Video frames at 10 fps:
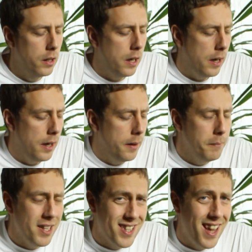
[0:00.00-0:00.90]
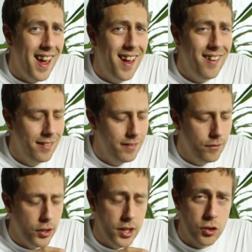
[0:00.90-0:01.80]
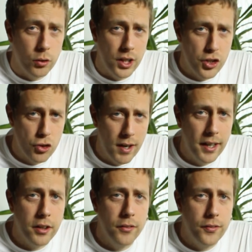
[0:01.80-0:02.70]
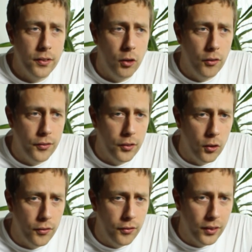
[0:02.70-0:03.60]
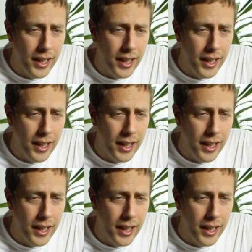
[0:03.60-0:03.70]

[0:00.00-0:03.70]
It's there. It's got that strength of